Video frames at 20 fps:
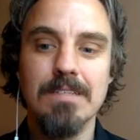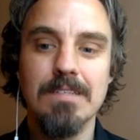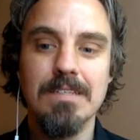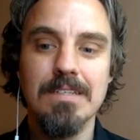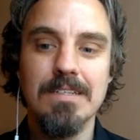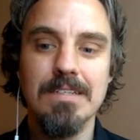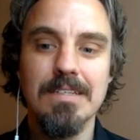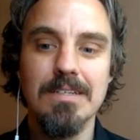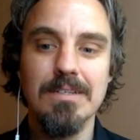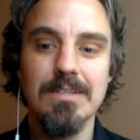
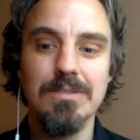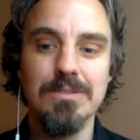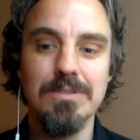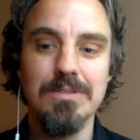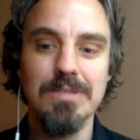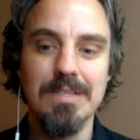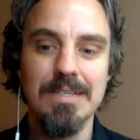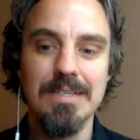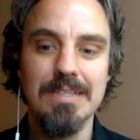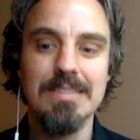he also
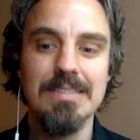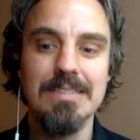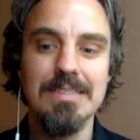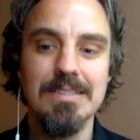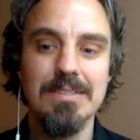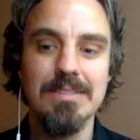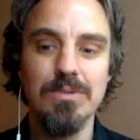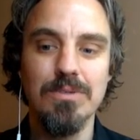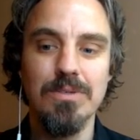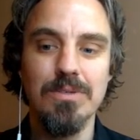then has this
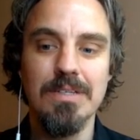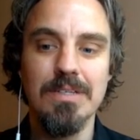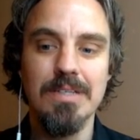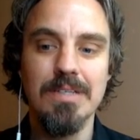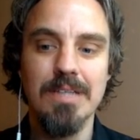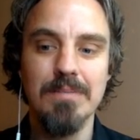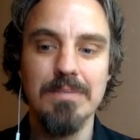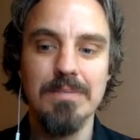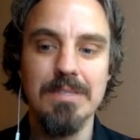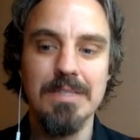"do not
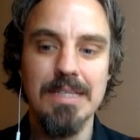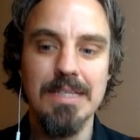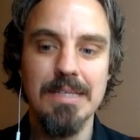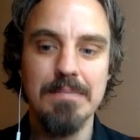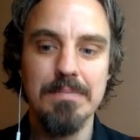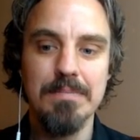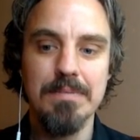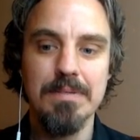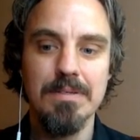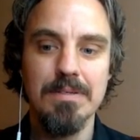attempt the
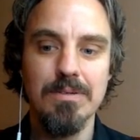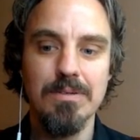deep."